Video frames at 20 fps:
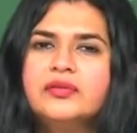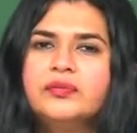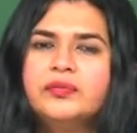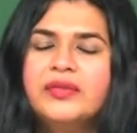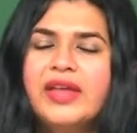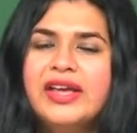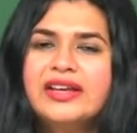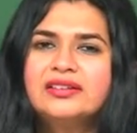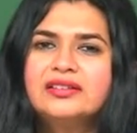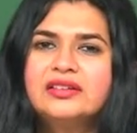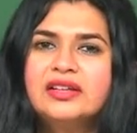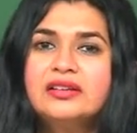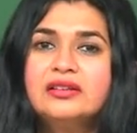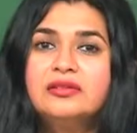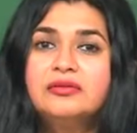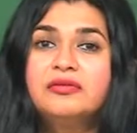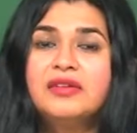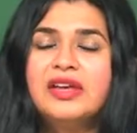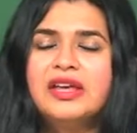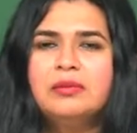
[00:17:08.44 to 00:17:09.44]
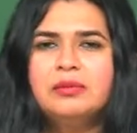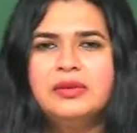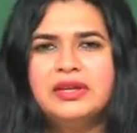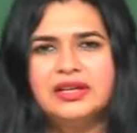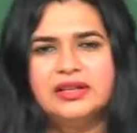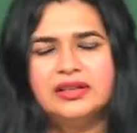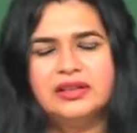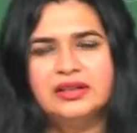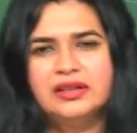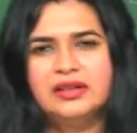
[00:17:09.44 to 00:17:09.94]
Next is
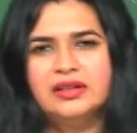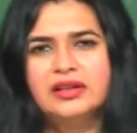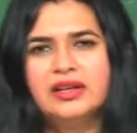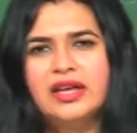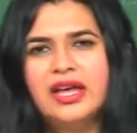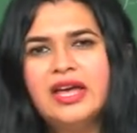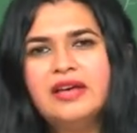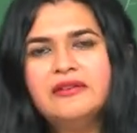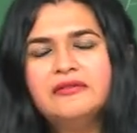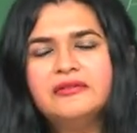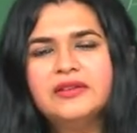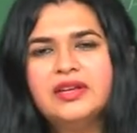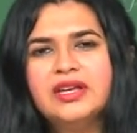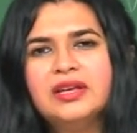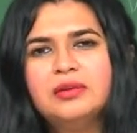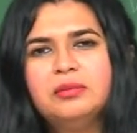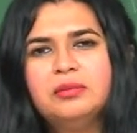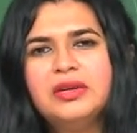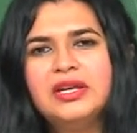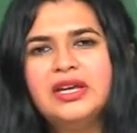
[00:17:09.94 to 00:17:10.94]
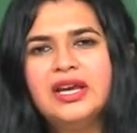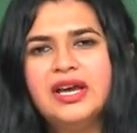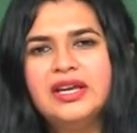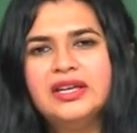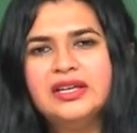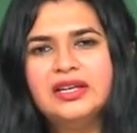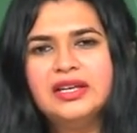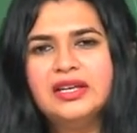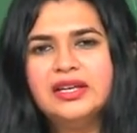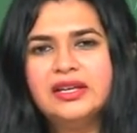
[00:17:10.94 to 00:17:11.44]
Fabian,
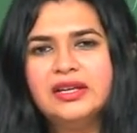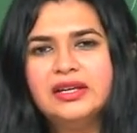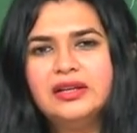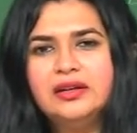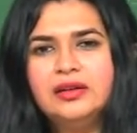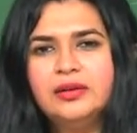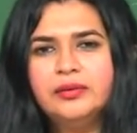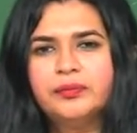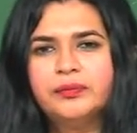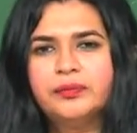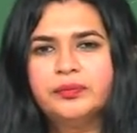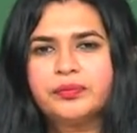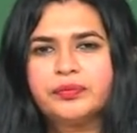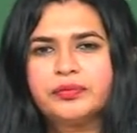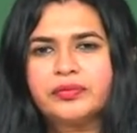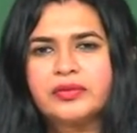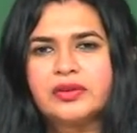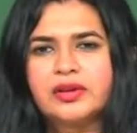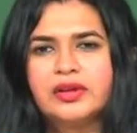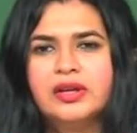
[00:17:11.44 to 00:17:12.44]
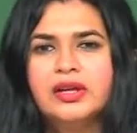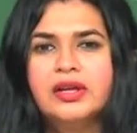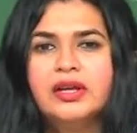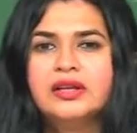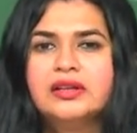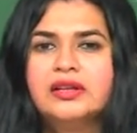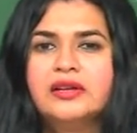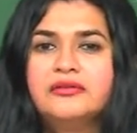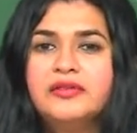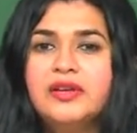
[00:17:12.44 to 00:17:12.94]
Fabian.
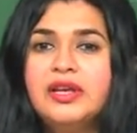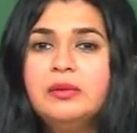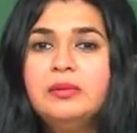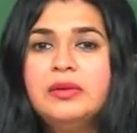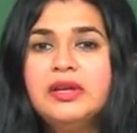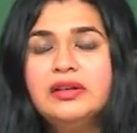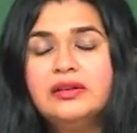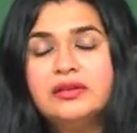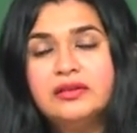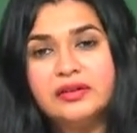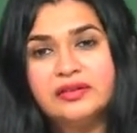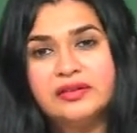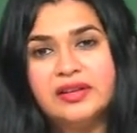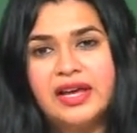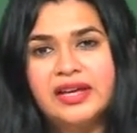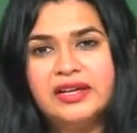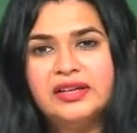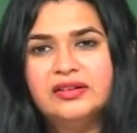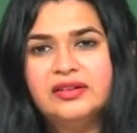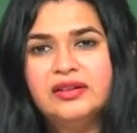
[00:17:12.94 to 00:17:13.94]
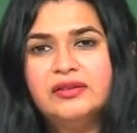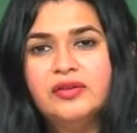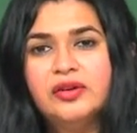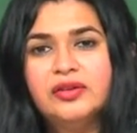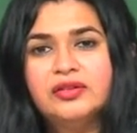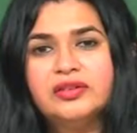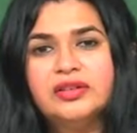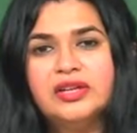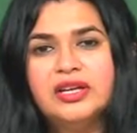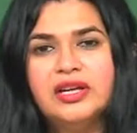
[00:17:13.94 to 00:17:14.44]
The Fabian Society
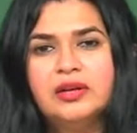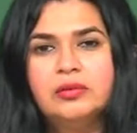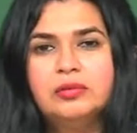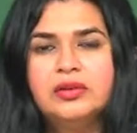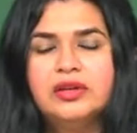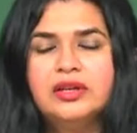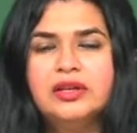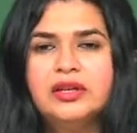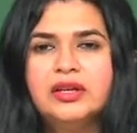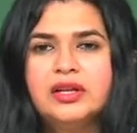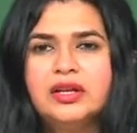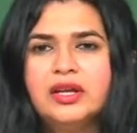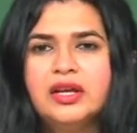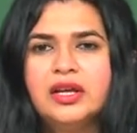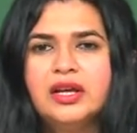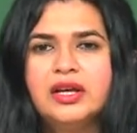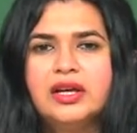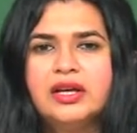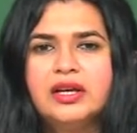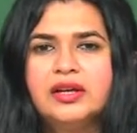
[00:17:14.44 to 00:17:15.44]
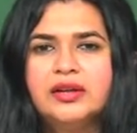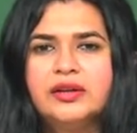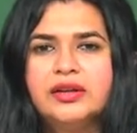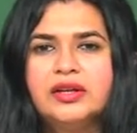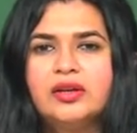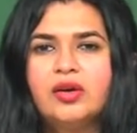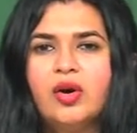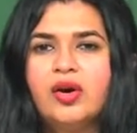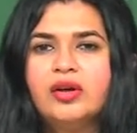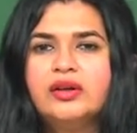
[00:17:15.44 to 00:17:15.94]
was named
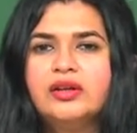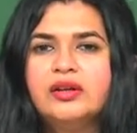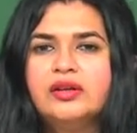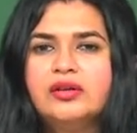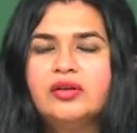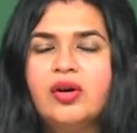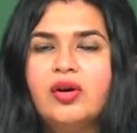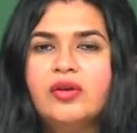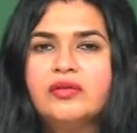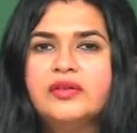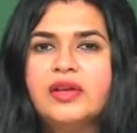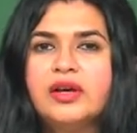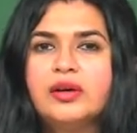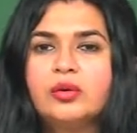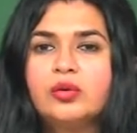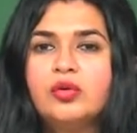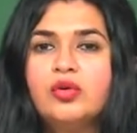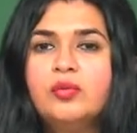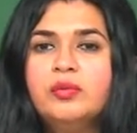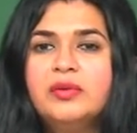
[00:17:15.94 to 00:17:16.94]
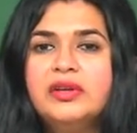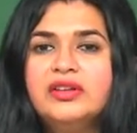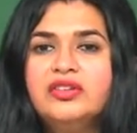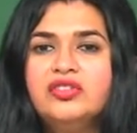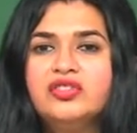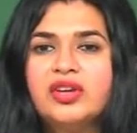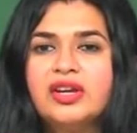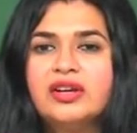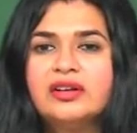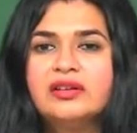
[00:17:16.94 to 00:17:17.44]
in honor of the Roman
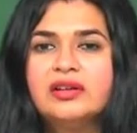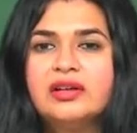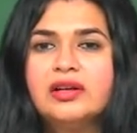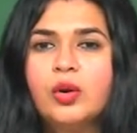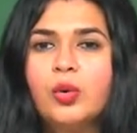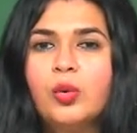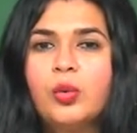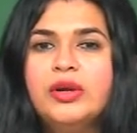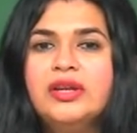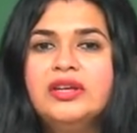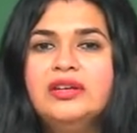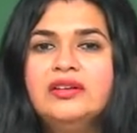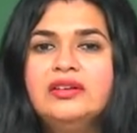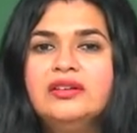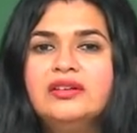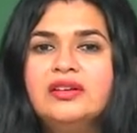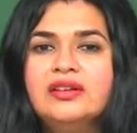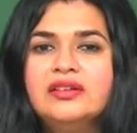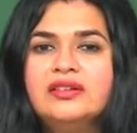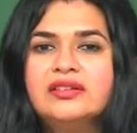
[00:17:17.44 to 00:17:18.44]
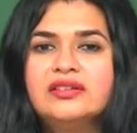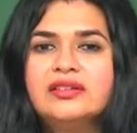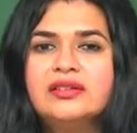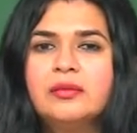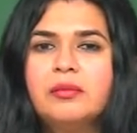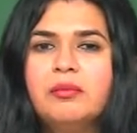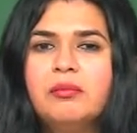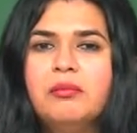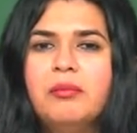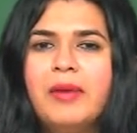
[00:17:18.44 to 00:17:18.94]
general Quintus
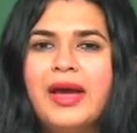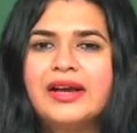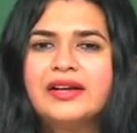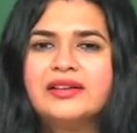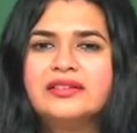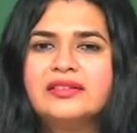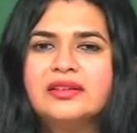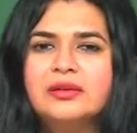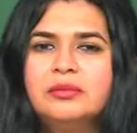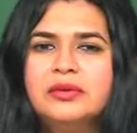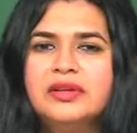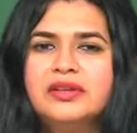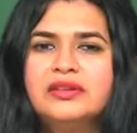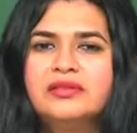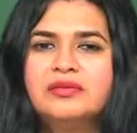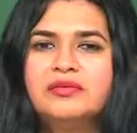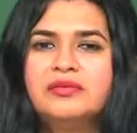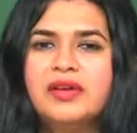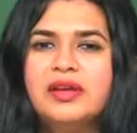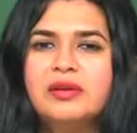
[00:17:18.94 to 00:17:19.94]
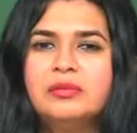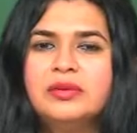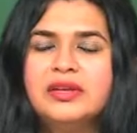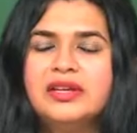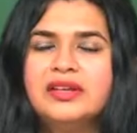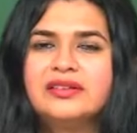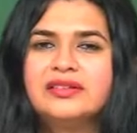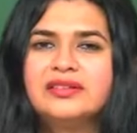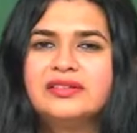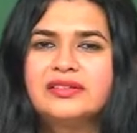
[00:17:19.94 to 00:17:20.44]
Maximus
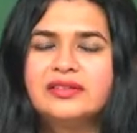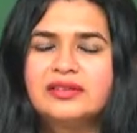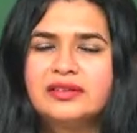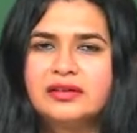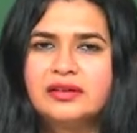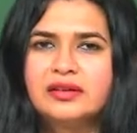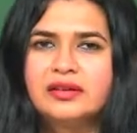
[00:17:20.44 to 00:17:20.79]
Fabius.